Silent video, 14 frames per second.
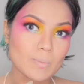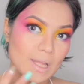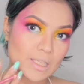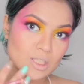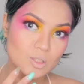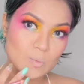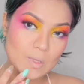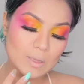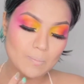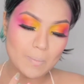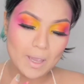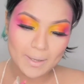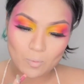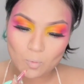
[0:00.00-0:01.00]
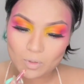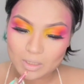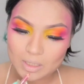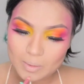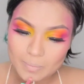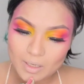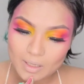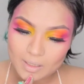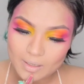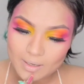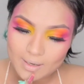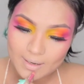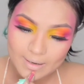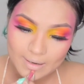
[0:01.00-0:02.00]
matches with my own lip
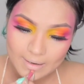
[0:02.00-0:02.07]
color.